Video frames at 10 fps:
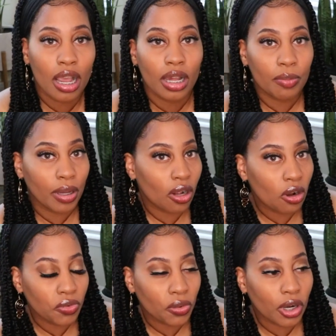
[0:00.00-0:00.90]
But
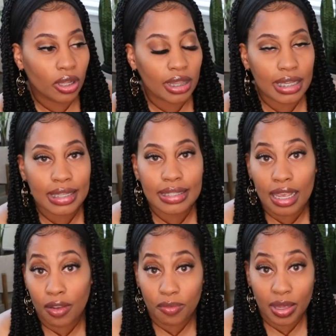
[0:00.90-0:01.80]
overall, these
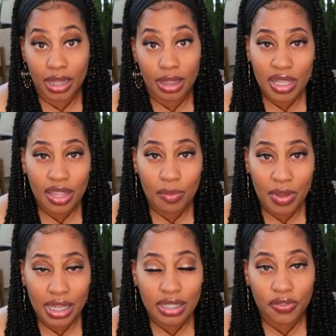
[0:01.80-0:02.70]
have been the
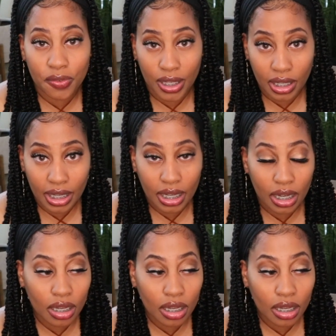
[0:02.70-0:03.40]
best feeling